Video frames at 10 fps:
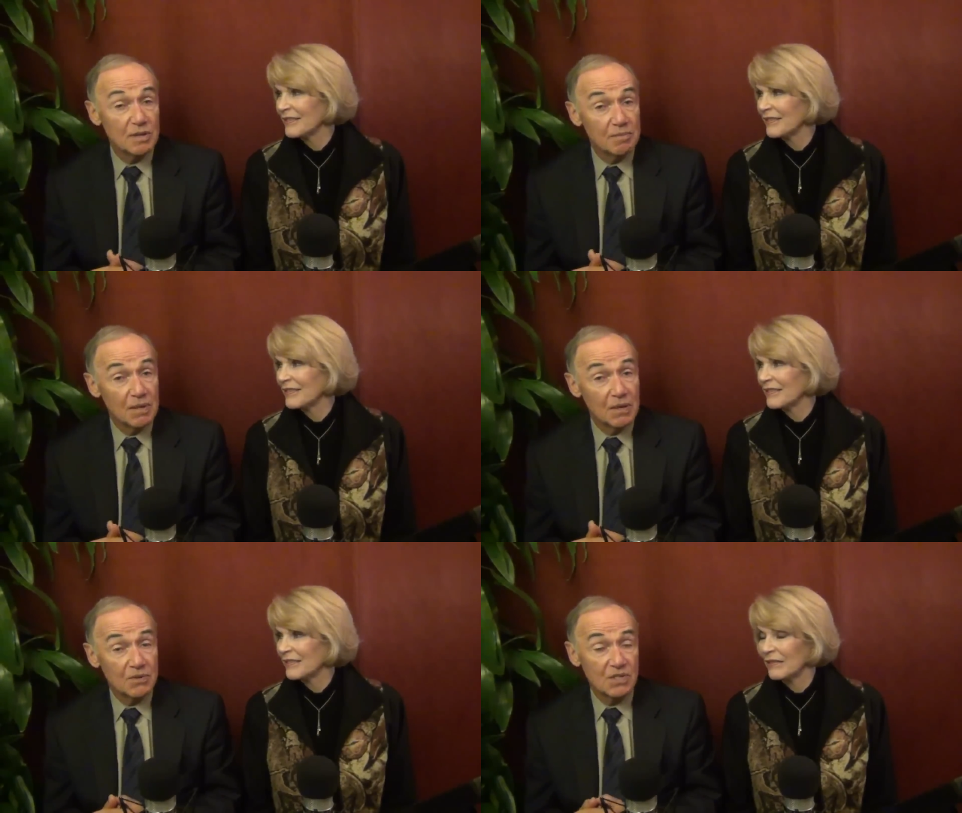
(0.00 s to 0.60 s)
Speaker 1: me the
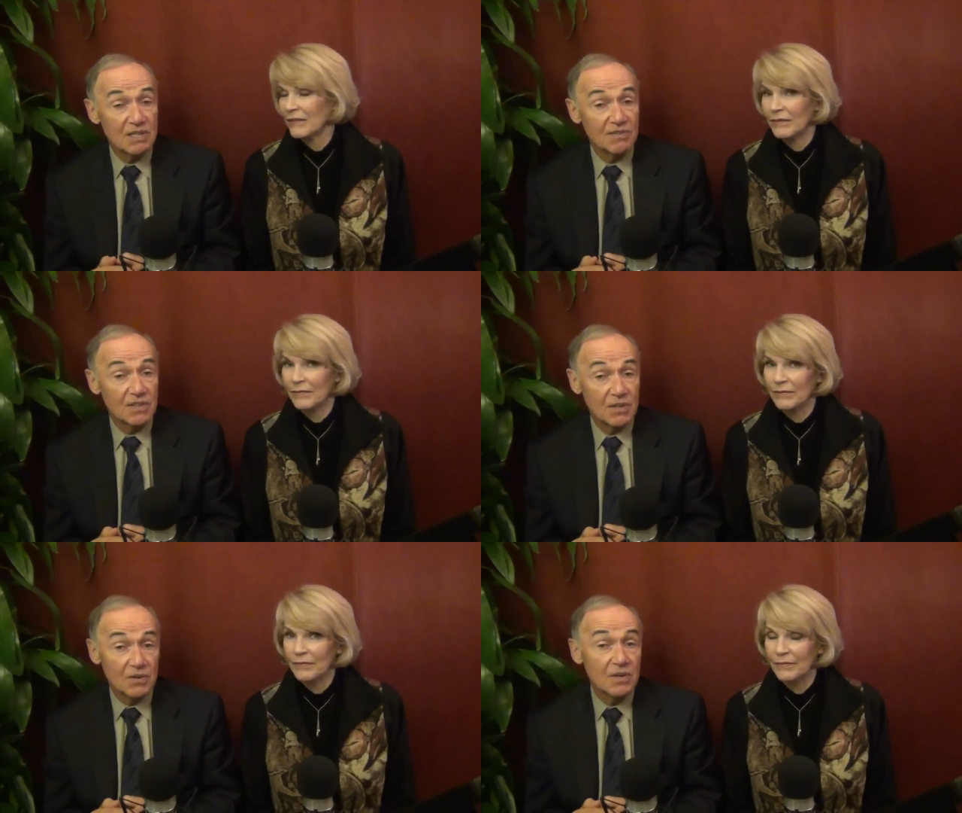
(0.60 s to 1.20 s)
most, even
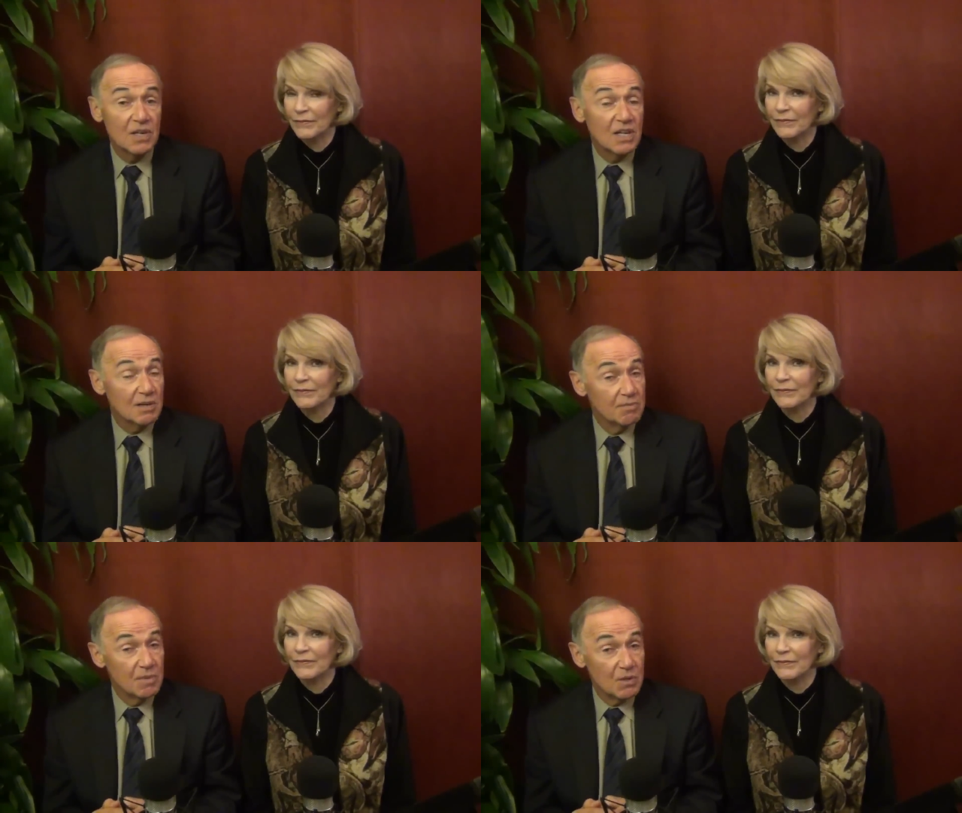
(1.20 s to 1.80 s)
though
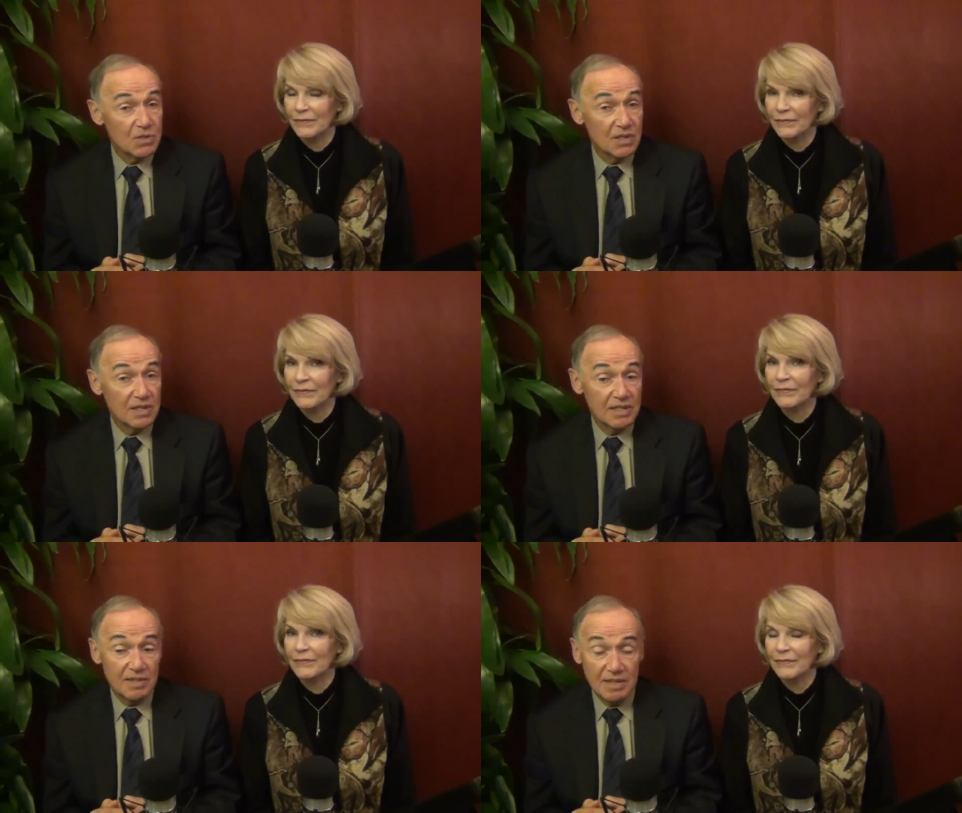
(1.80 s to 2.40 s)
most of
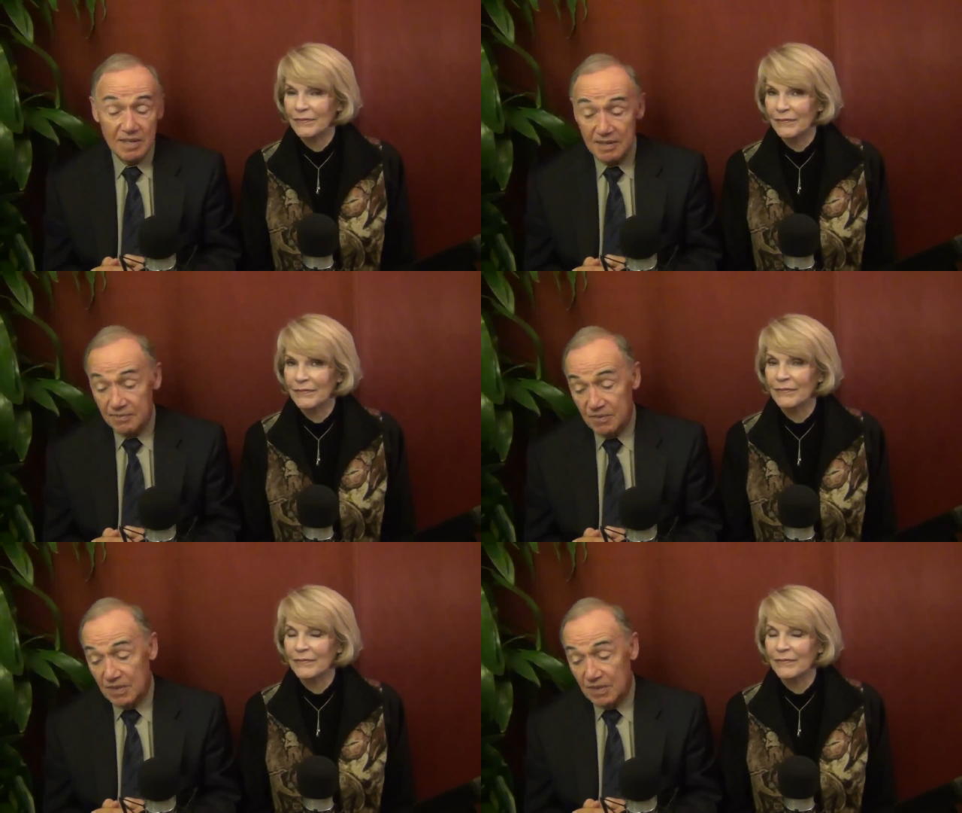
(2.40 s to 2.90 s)
the uh,